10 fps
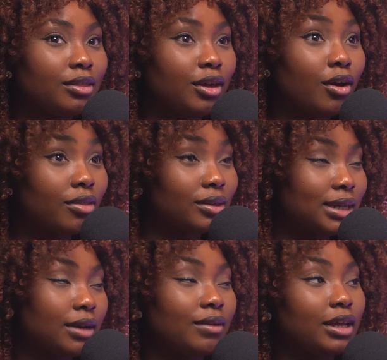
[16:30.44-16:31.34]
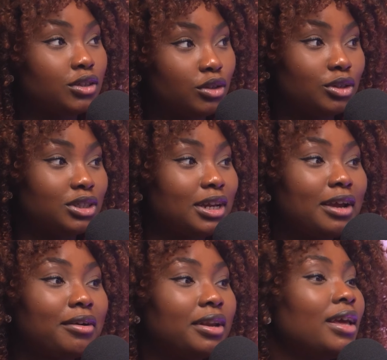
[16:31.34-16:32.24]
the other side of like social
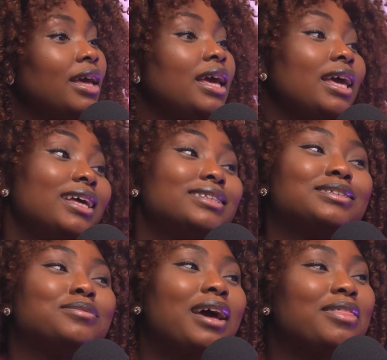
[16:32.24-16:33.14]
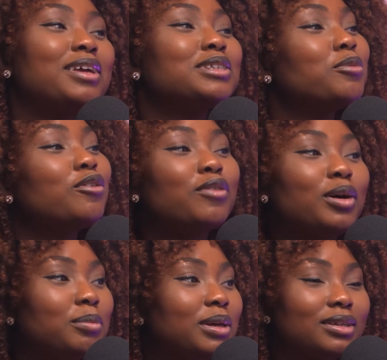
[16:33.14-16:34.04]
engineering it's i think it's more
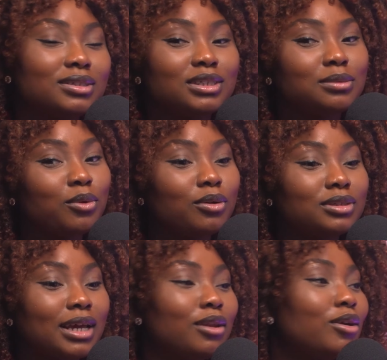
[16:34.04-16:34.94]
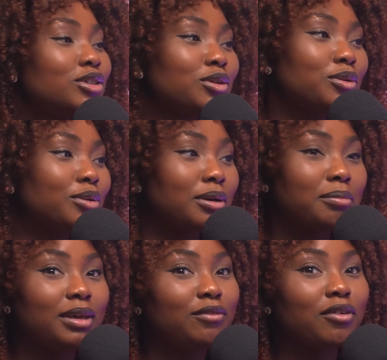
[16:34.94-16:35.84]
fun because it's more psychological it could
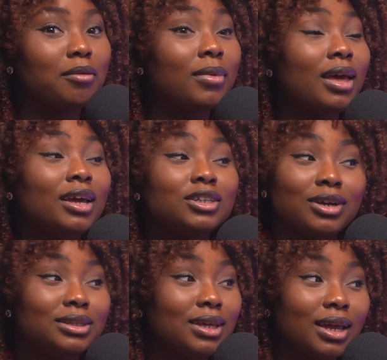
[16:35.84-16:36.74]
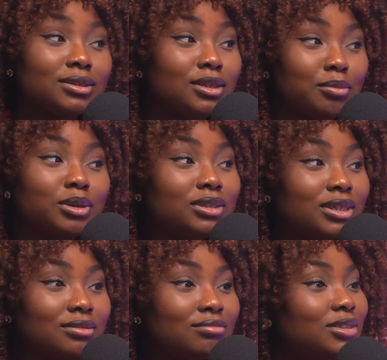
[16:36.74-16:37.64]
be from trying to get into the
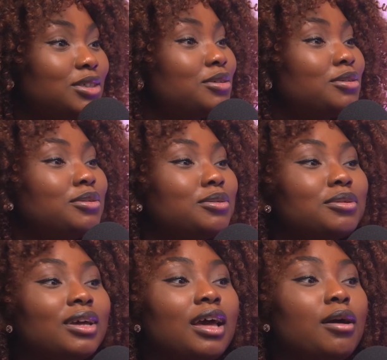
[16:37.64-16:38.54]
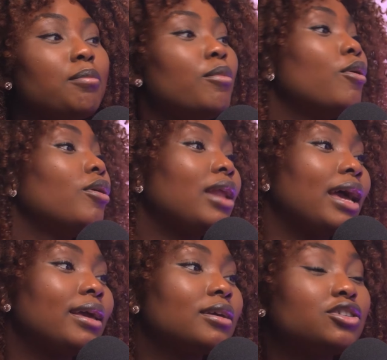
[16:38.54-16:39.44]
building to more
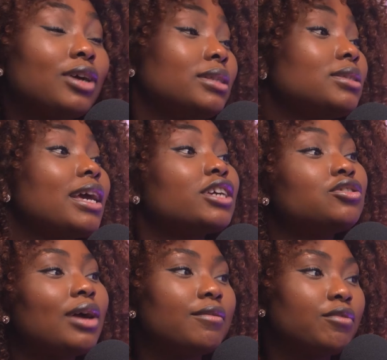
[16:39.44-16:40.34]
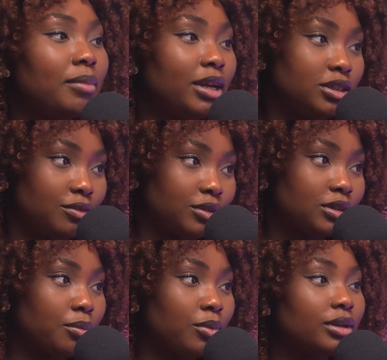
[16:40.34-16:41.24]
like trying to extract information for
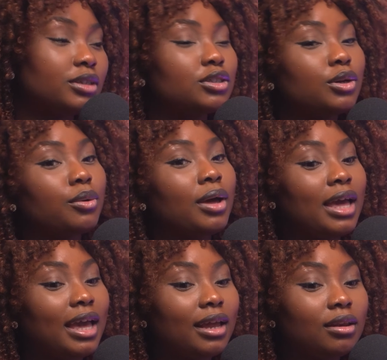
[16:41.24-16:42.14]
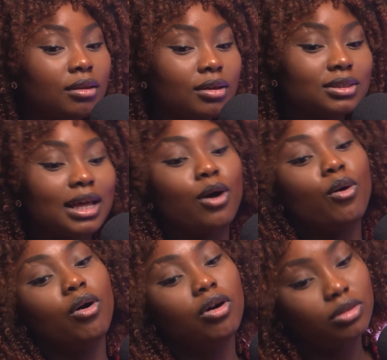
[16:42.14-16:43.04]
someone so mm. it looks at
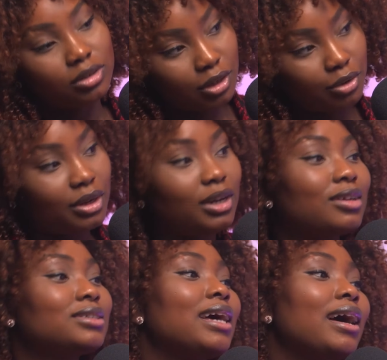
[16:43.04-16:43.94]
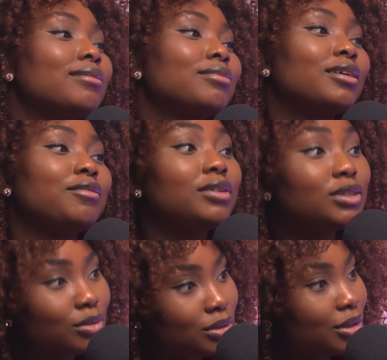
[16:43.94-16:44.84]
all the security looks at the
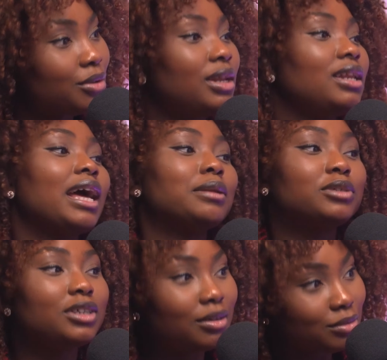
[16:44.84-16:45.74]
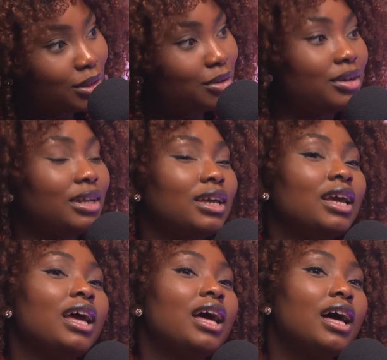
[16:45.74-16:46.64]
physical security the administrative security
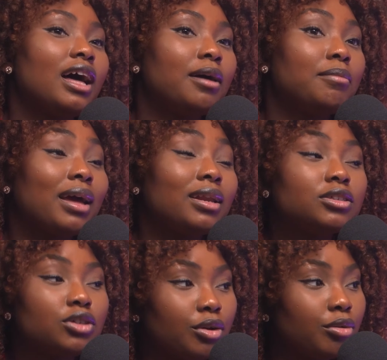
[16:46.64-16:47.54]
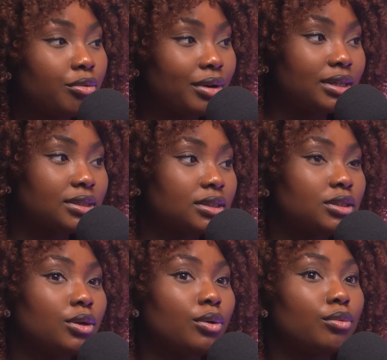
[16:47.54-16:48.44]
um, and internal risk
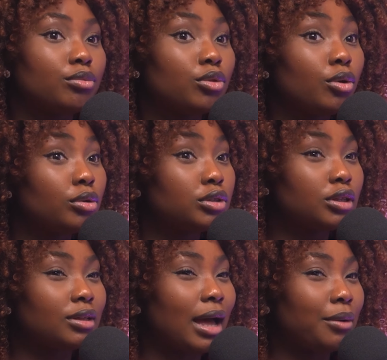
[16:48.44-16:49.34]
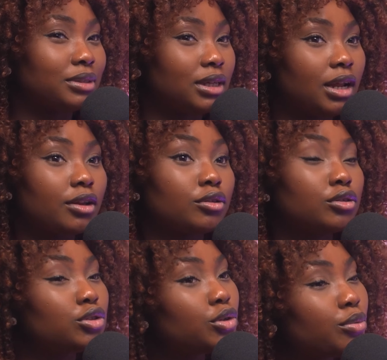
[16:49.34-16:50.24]
so those i would say like
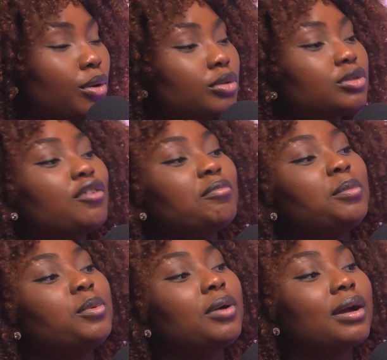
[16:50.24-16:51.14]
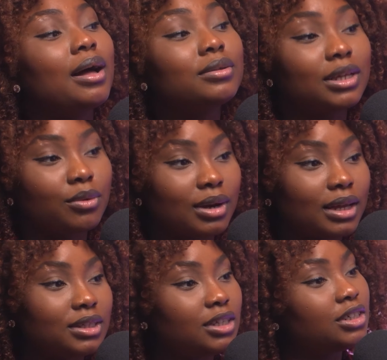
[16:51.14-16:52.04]
the two roles of people who work outside
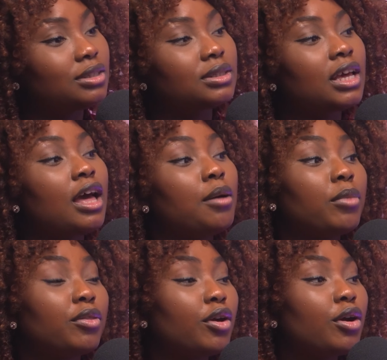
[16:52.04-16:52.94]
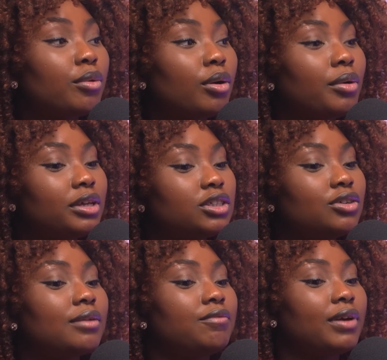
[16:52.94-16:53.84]
organizations but their role is to
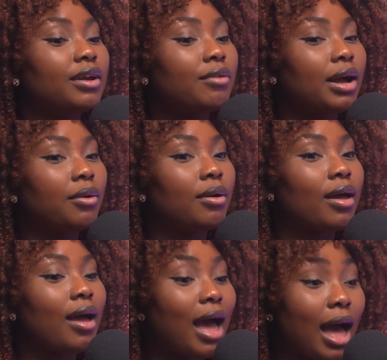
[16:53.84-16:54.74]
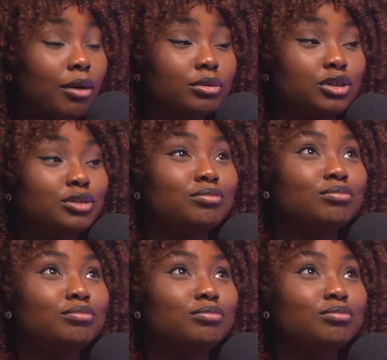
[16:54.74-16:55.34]
try and figure out how to